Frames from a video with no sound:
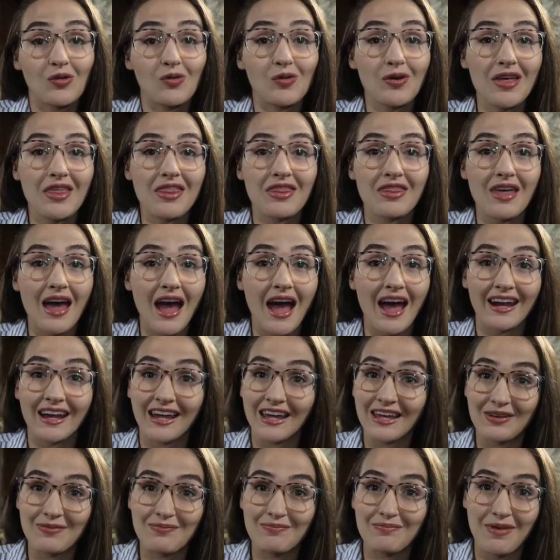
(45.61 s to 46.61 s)
With that
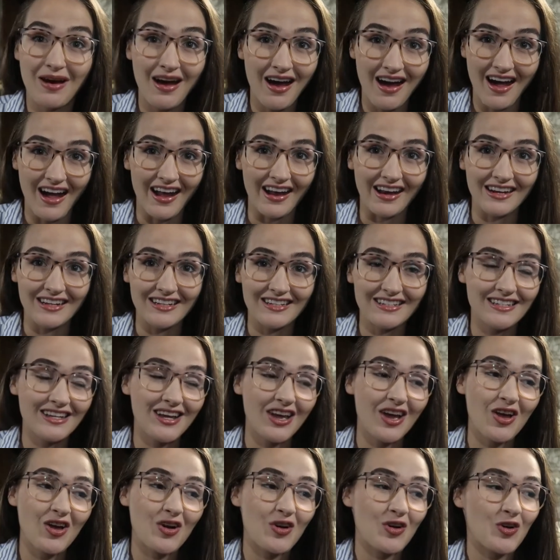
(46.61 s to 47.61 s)
in mind,
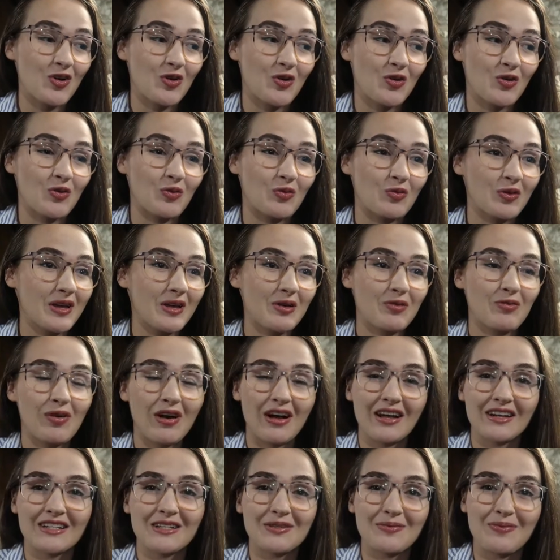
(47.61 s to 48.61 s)
we
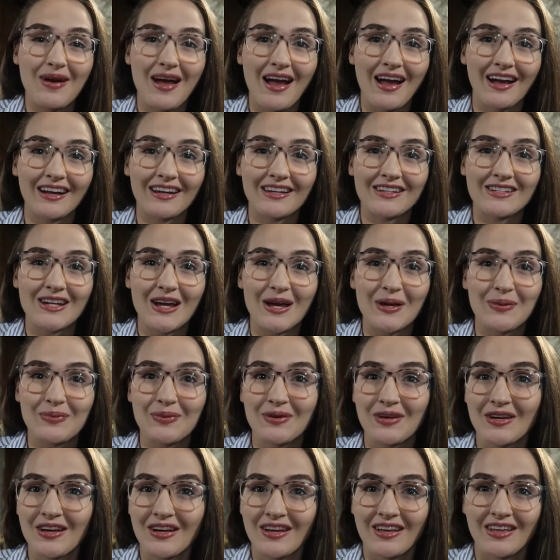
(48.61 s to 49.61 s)
want to package up
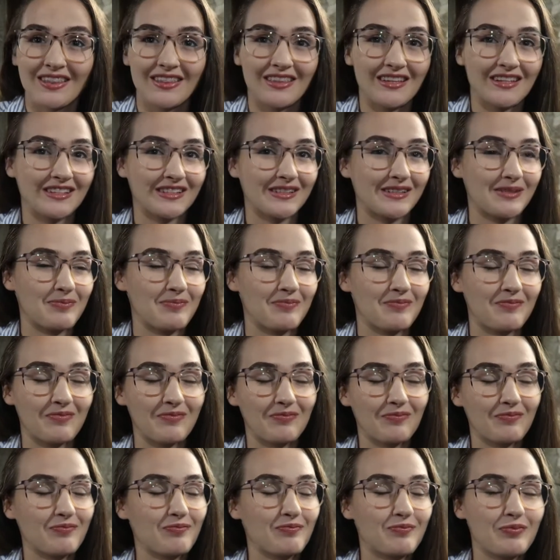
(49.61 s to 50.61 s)
these
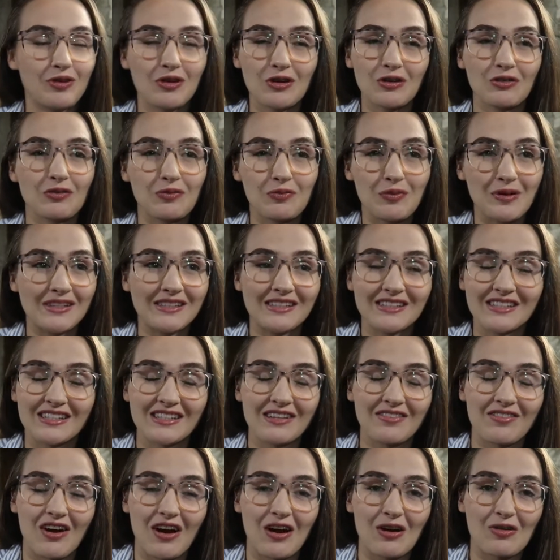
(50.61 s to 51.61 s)
beautiful pieces
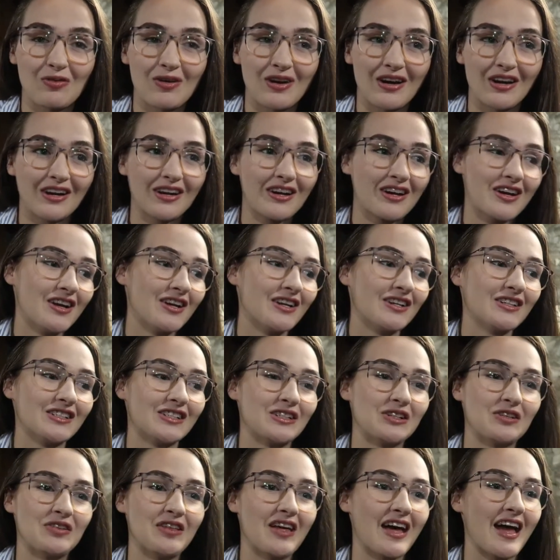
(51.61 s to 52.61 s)
of artwork
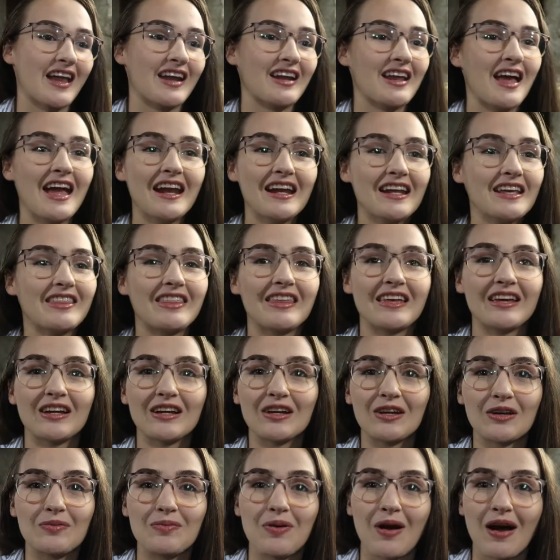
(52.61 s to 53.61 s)
so that anything
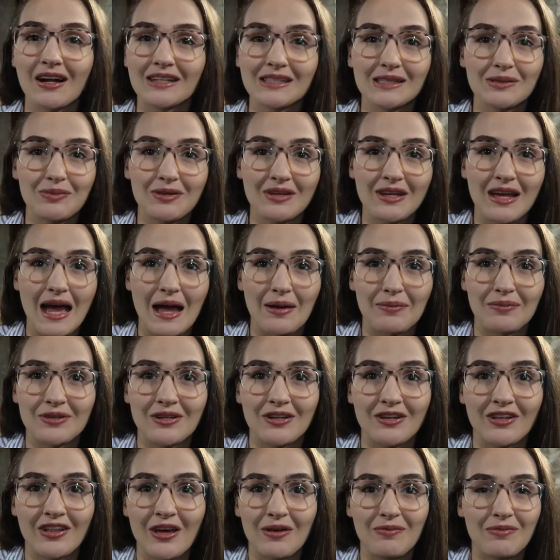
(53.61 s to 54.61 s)
could possibly happen
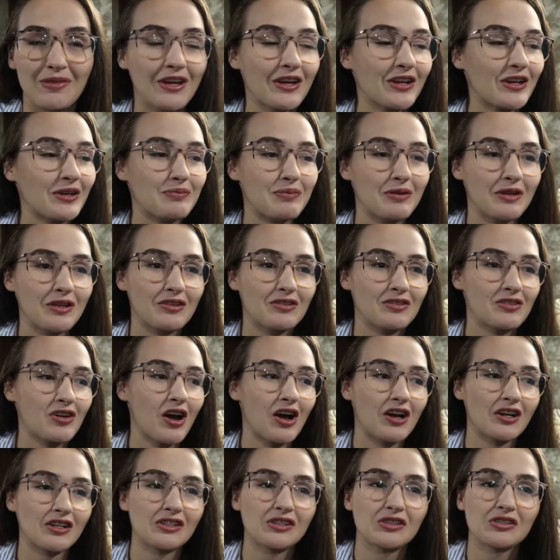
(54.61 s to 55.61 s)
to them. They could be
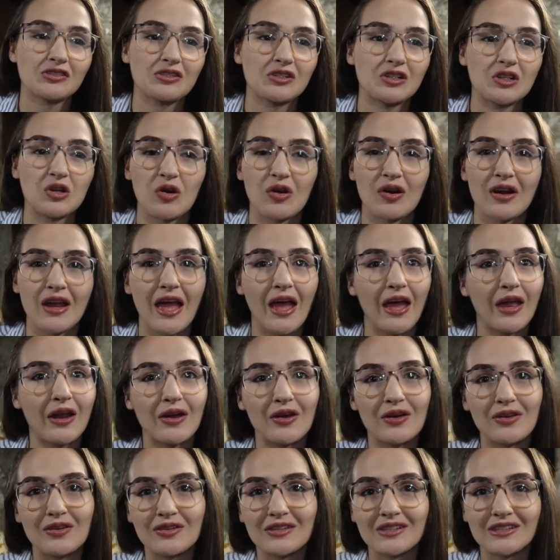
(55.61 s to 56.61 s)
tossed through
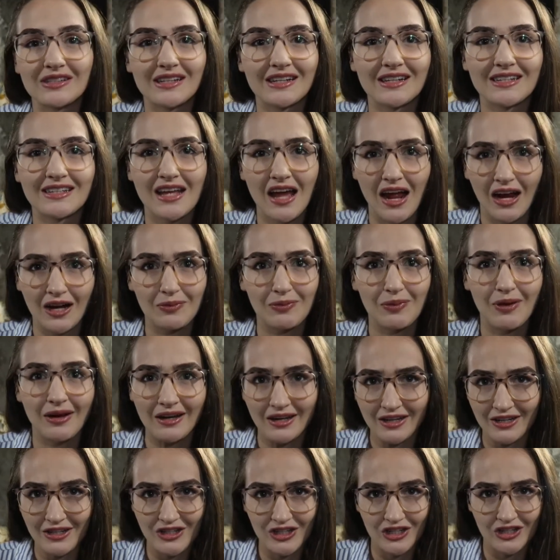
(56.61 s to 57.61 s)
tornadoes and attacked by
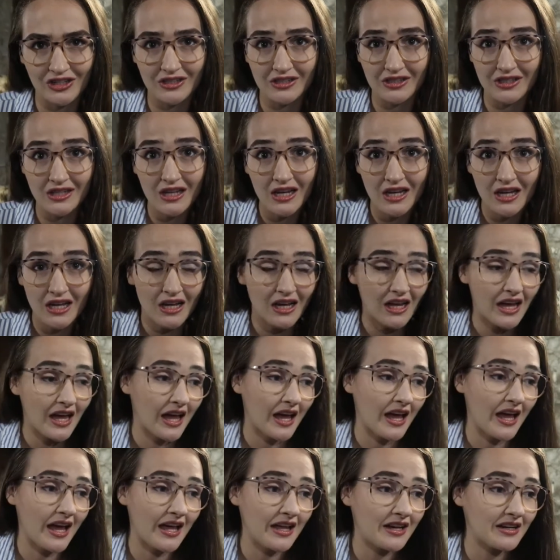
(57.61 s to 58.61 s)
ninjas
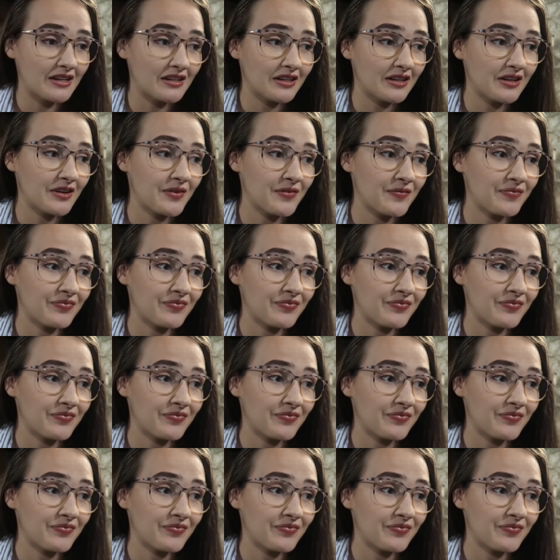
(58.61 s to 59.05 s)
and